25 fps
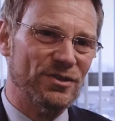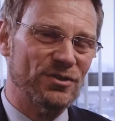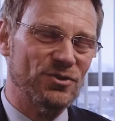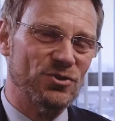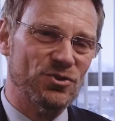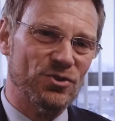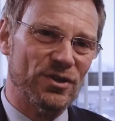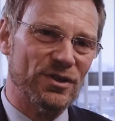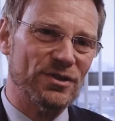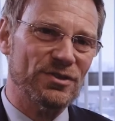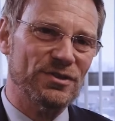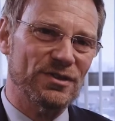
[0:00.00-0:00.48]
and
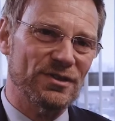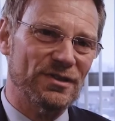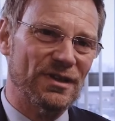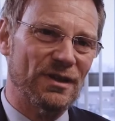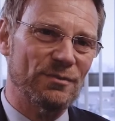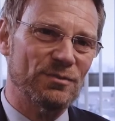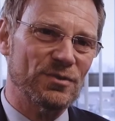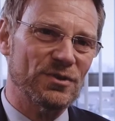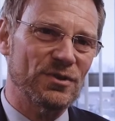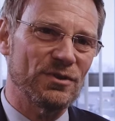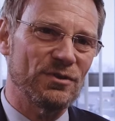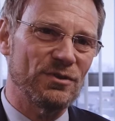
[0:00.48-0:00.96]
trust is
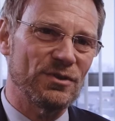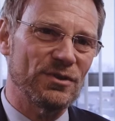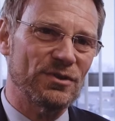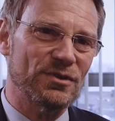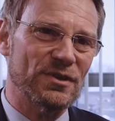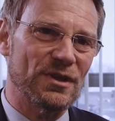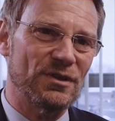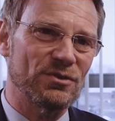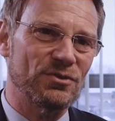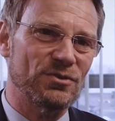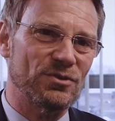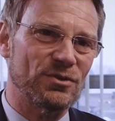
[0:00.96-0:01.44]
absolutely
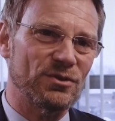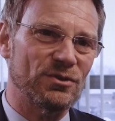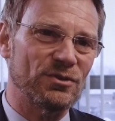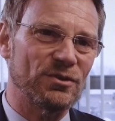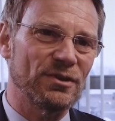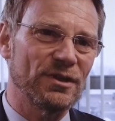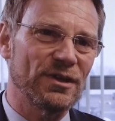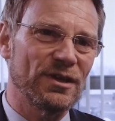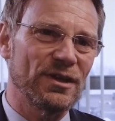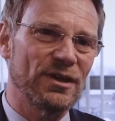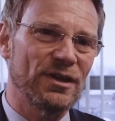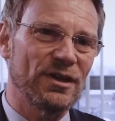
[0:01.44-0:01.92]
central
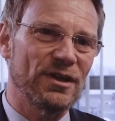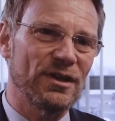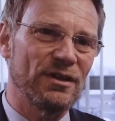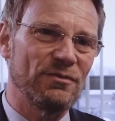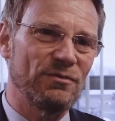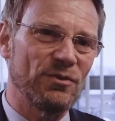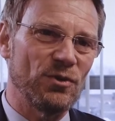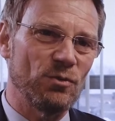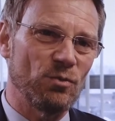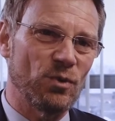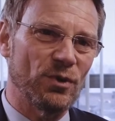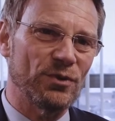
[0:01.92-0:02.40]

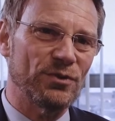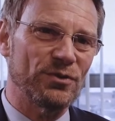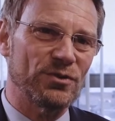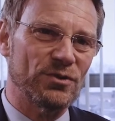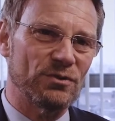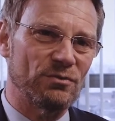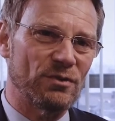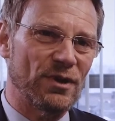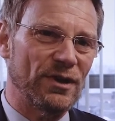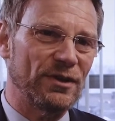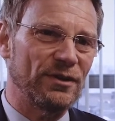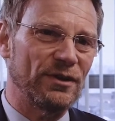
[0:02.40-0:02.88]
if you want
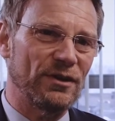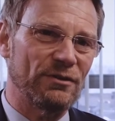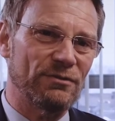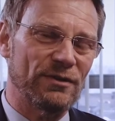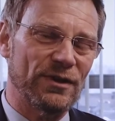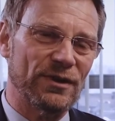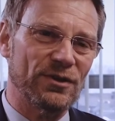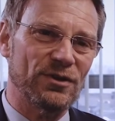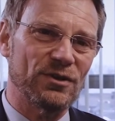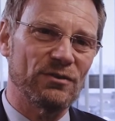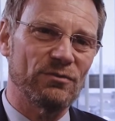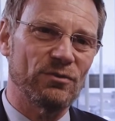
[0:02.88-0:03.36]
to run an
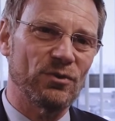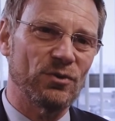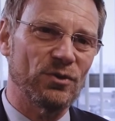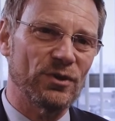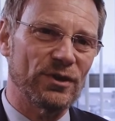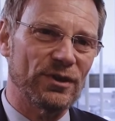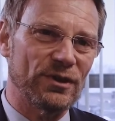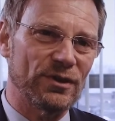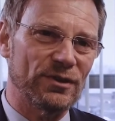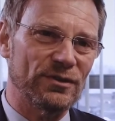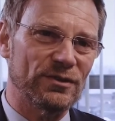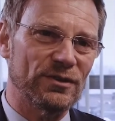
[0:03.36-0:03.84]
effective
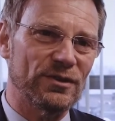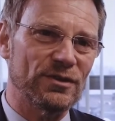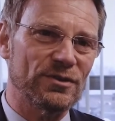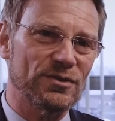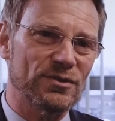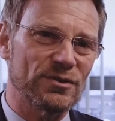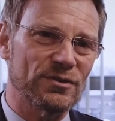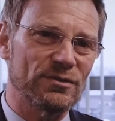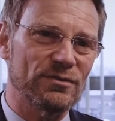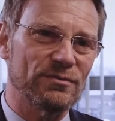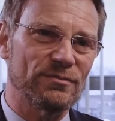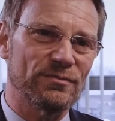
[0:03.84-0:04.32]

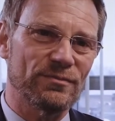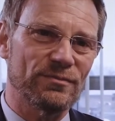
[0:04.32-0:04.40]
organisation.